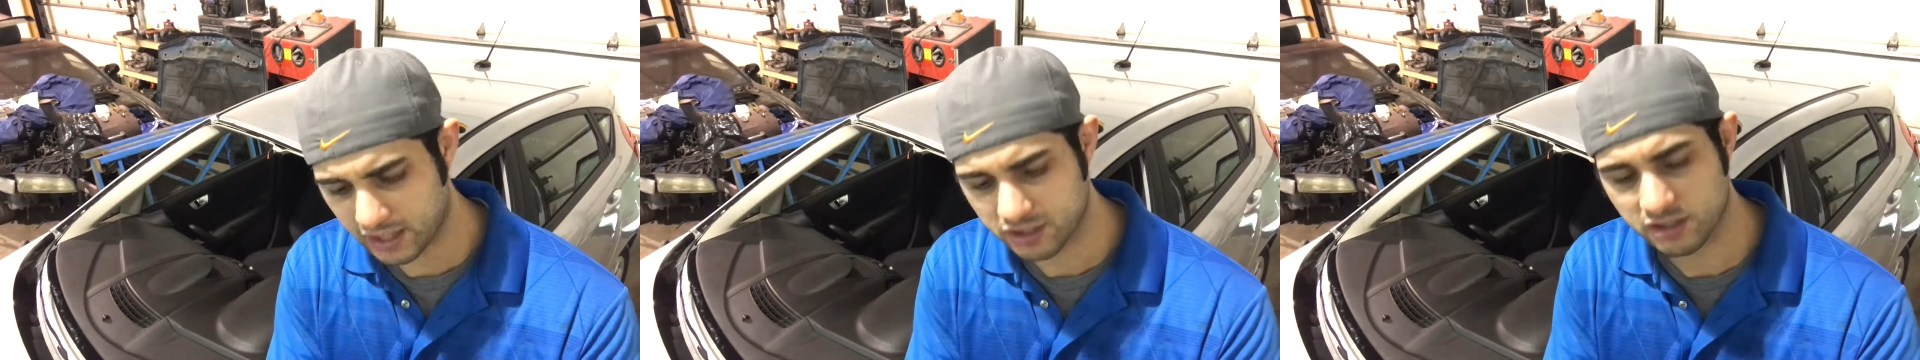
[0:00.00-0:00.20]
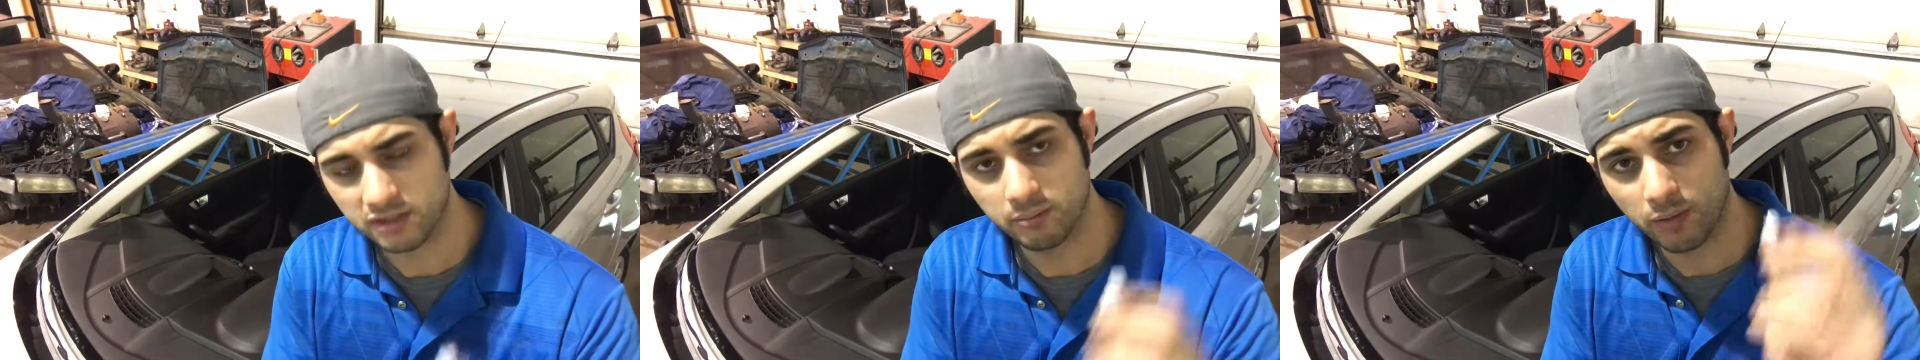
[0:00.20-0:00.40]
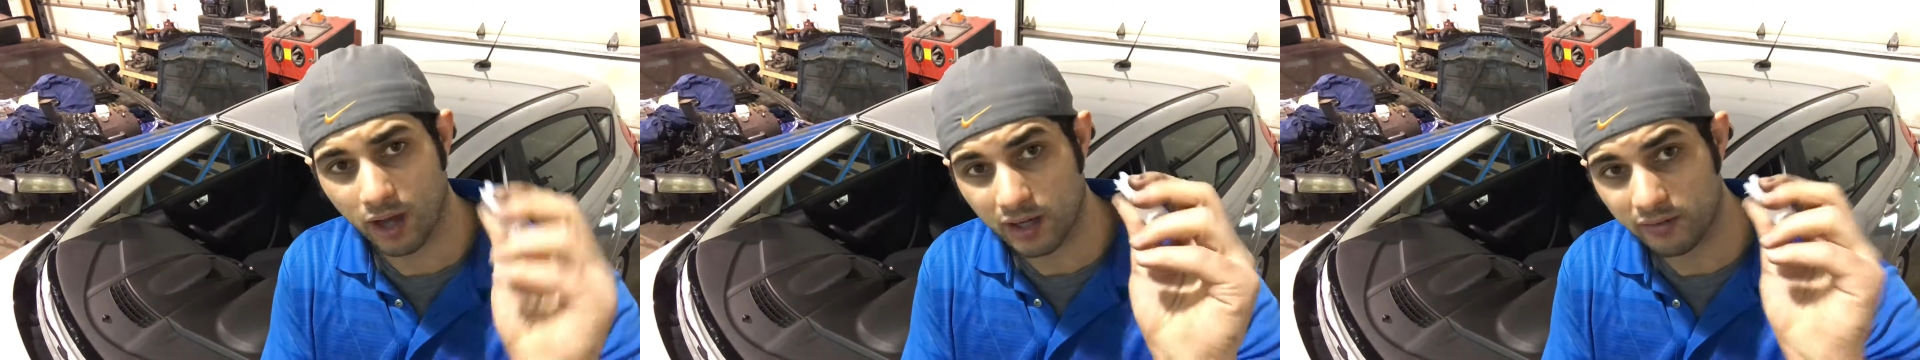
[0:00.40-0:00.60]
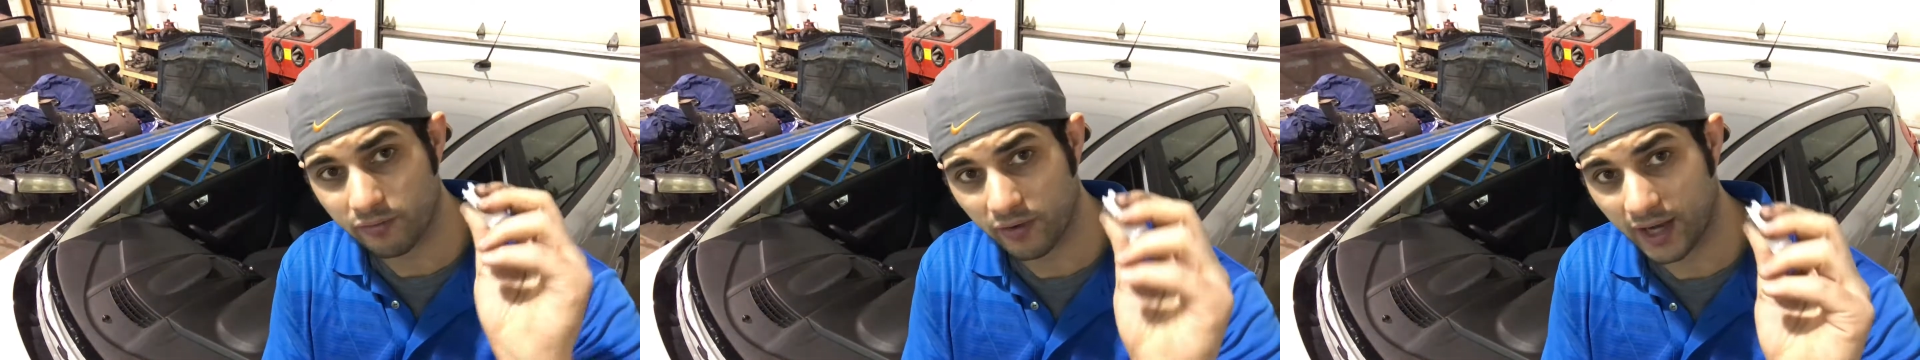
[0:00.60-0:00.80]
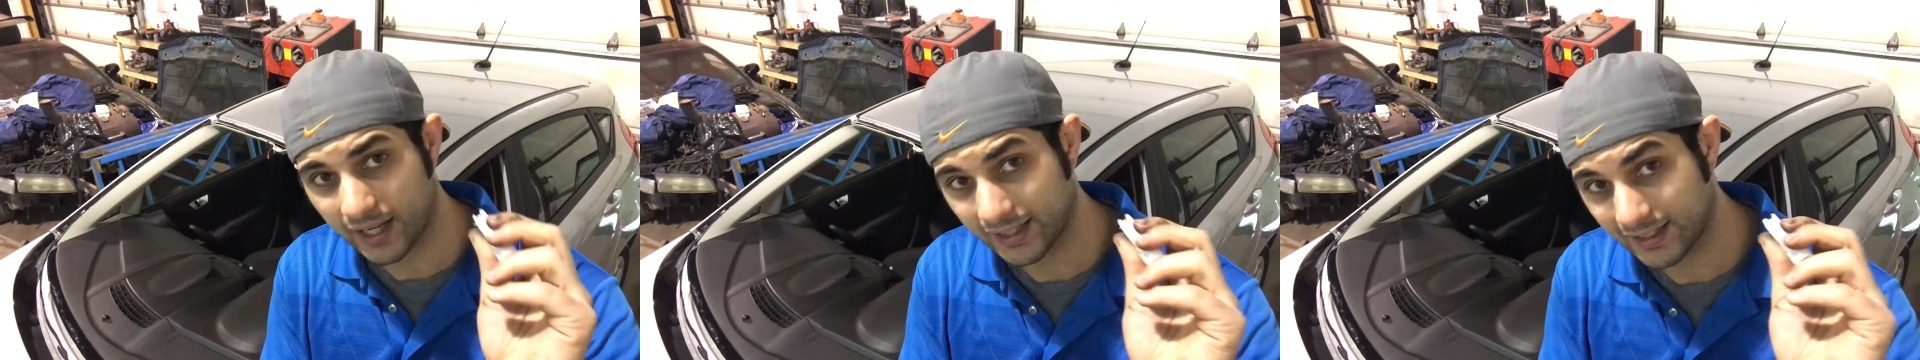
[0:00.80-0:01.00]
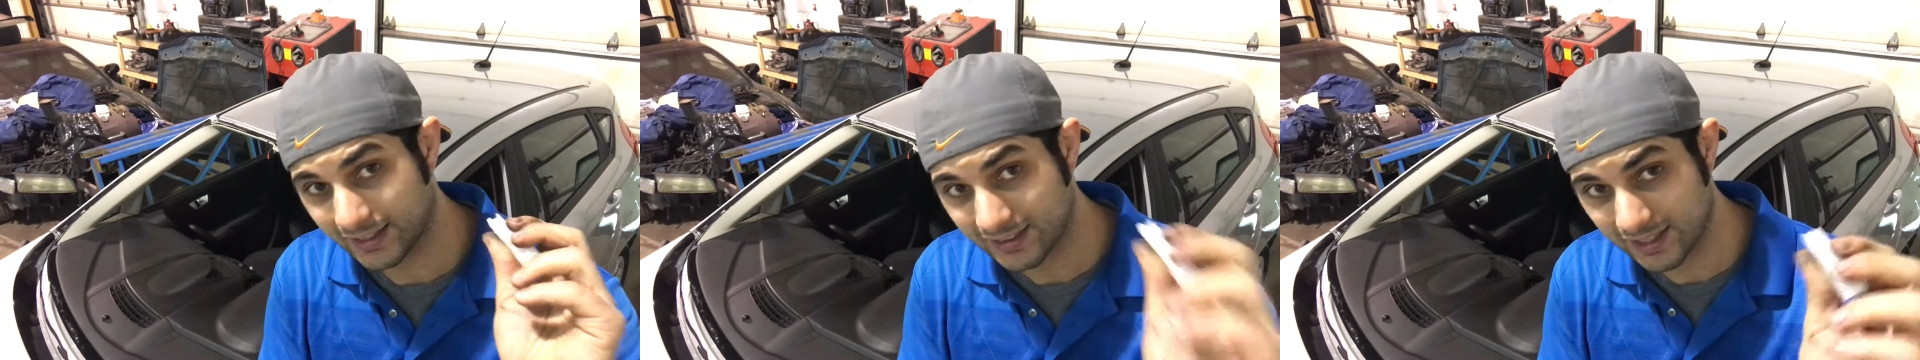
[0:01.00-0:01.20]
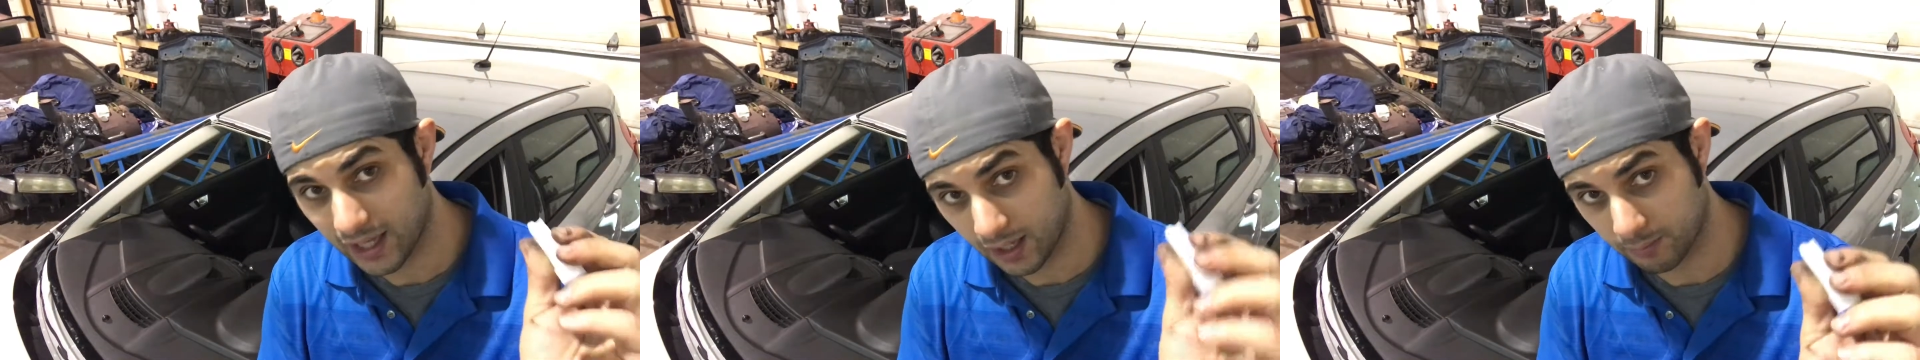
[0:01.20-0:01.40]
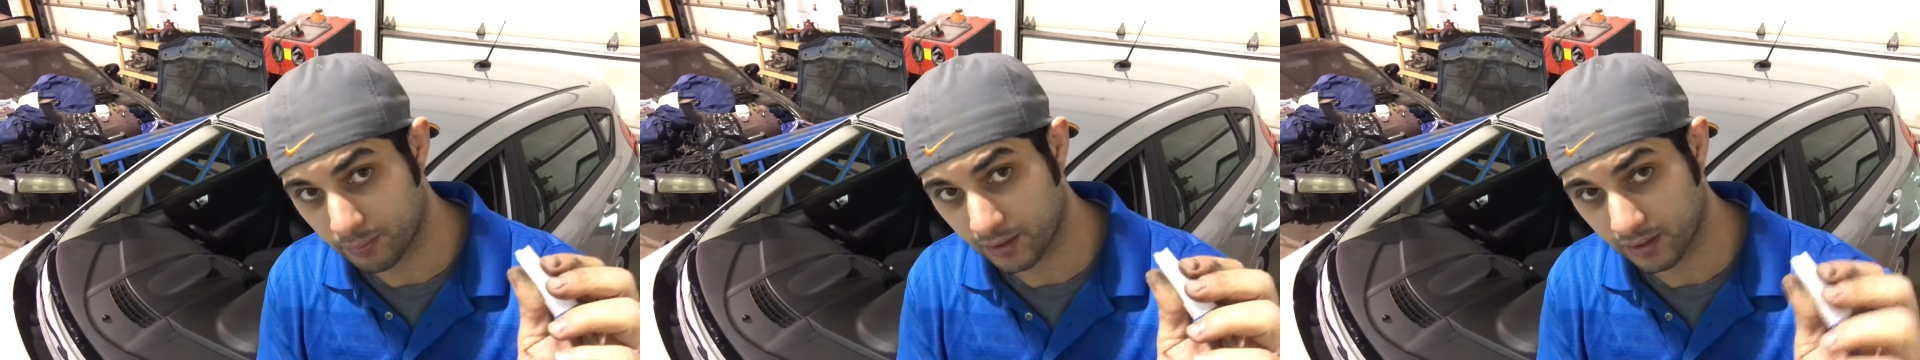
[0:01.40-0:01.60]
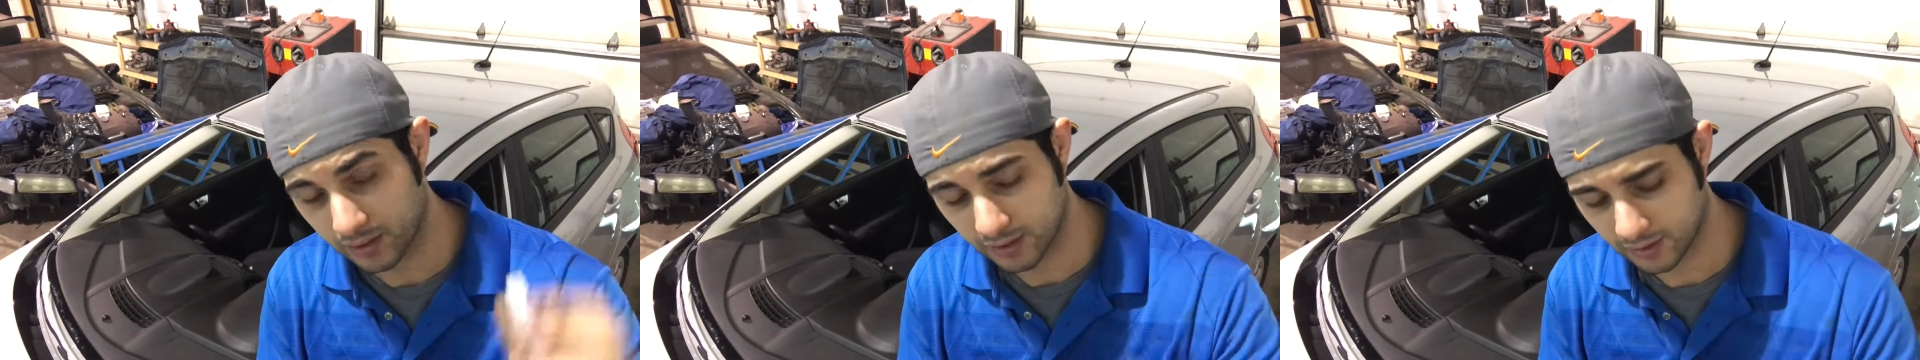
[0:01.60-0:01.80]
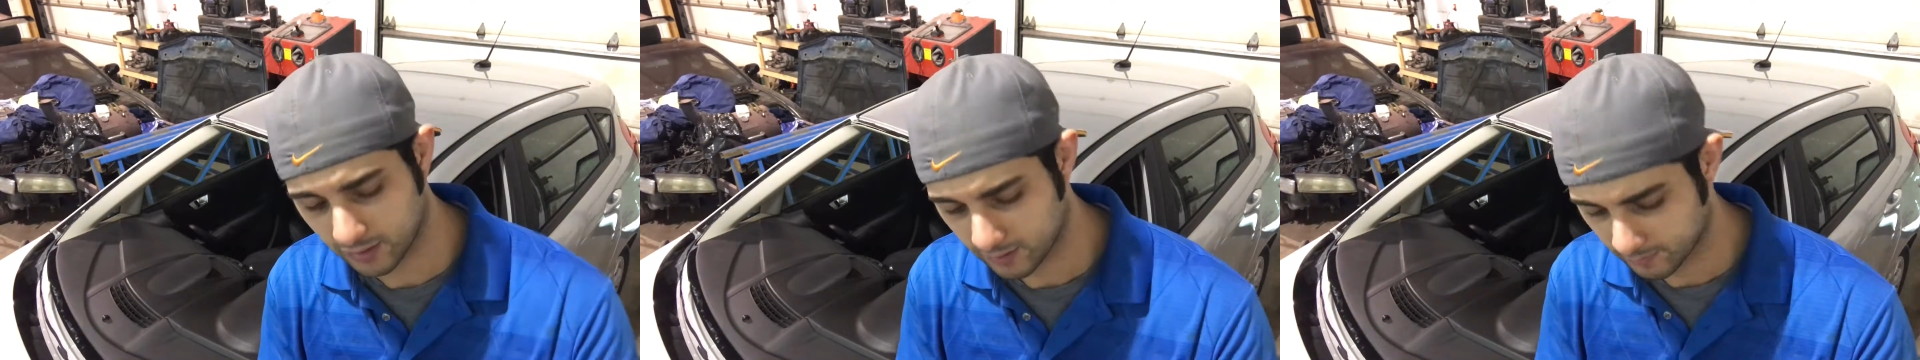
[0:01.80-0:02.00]
actually modifying the tip
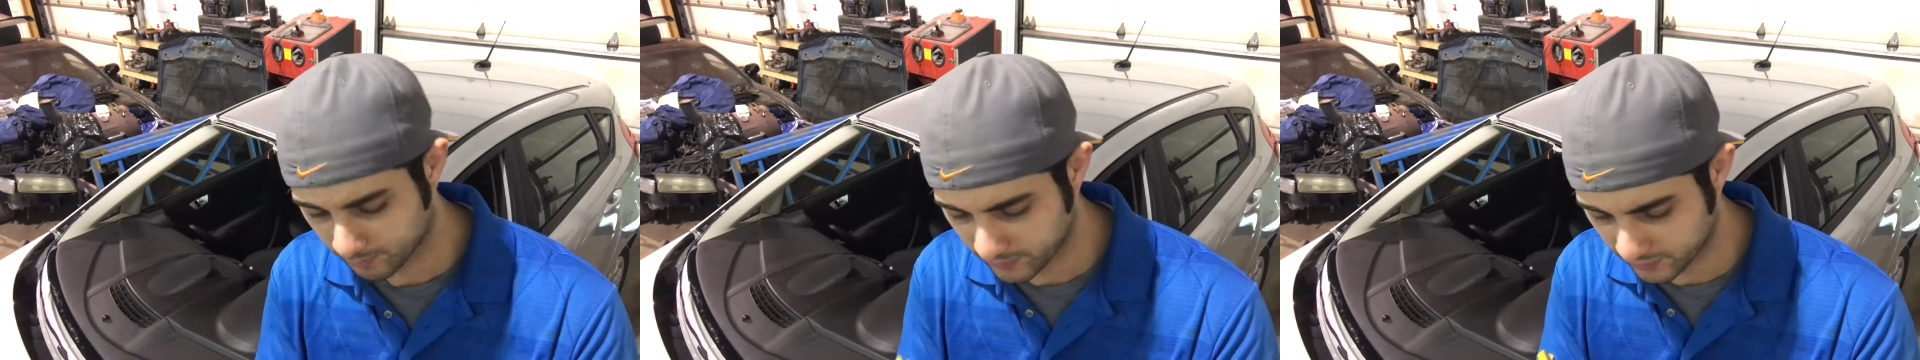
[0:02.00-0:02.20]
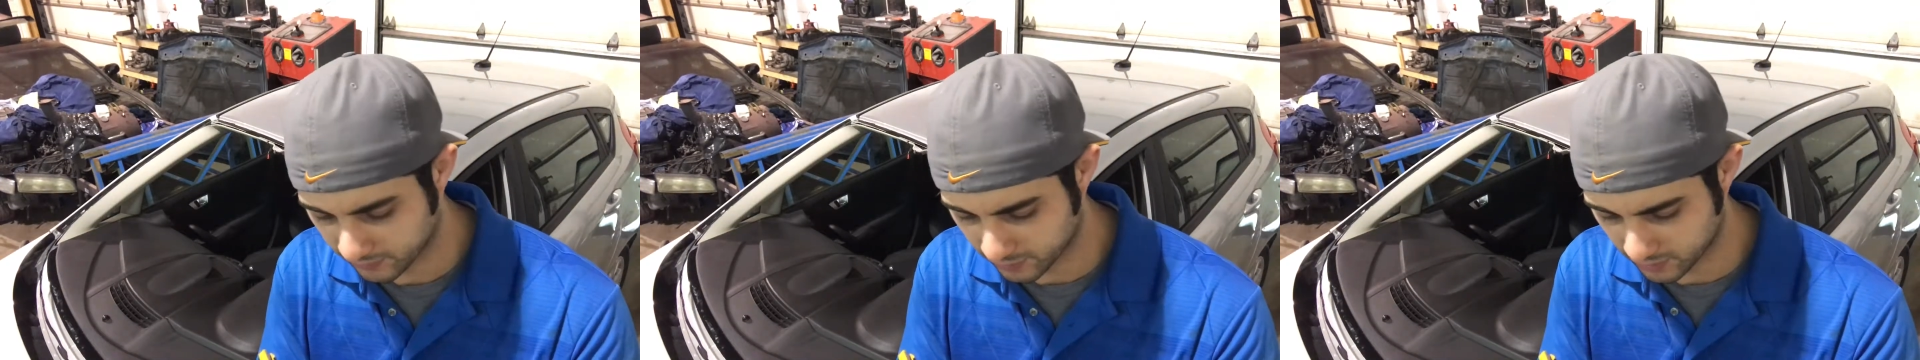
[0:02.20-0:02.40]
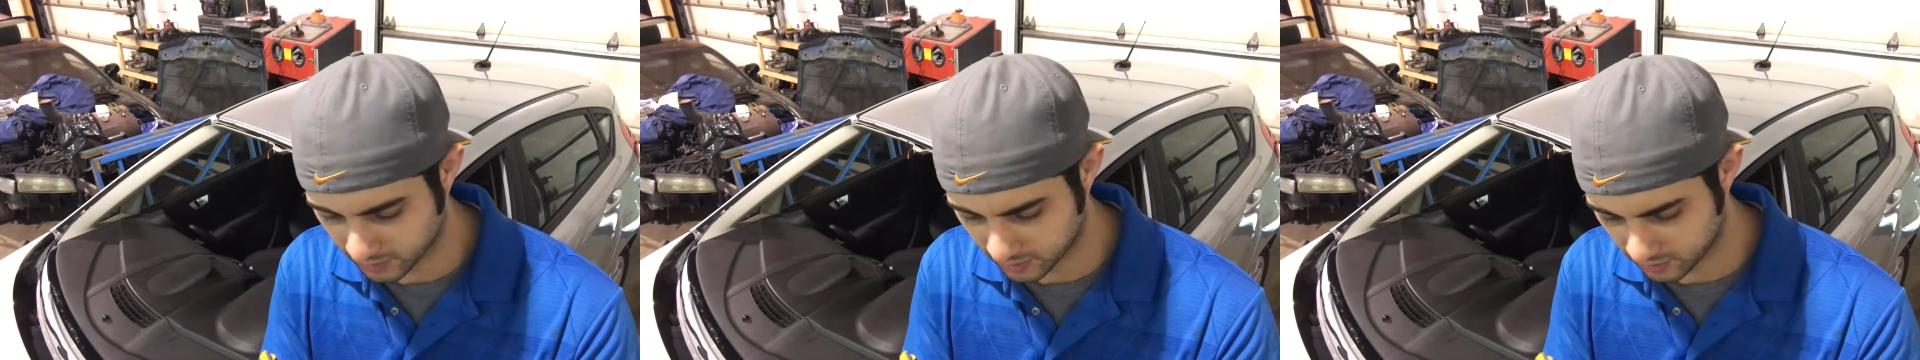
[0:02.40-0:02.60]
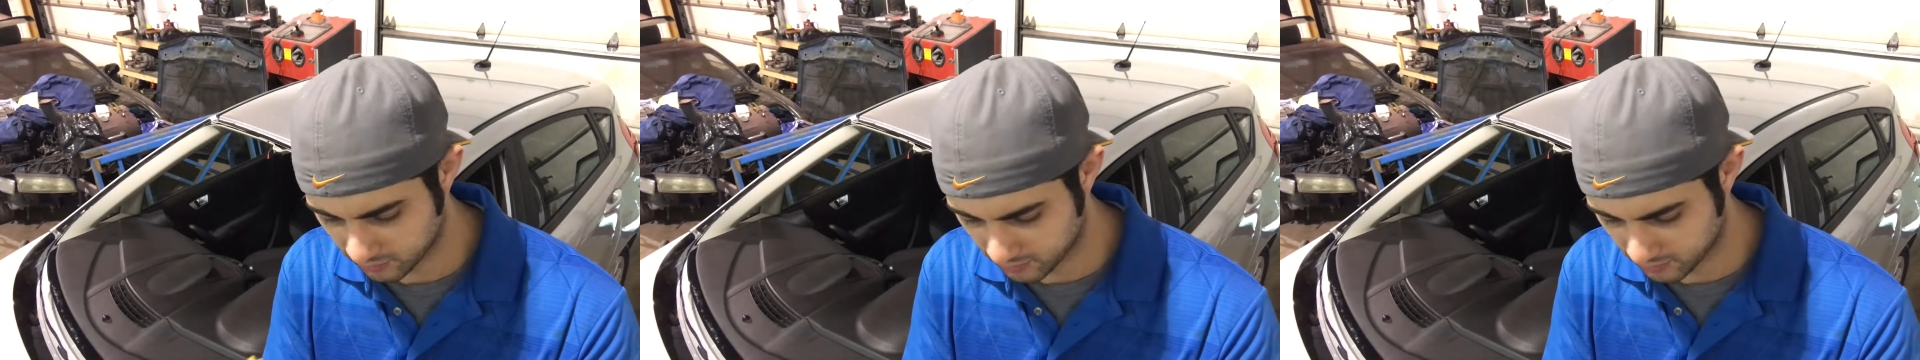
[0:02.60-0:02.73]
for the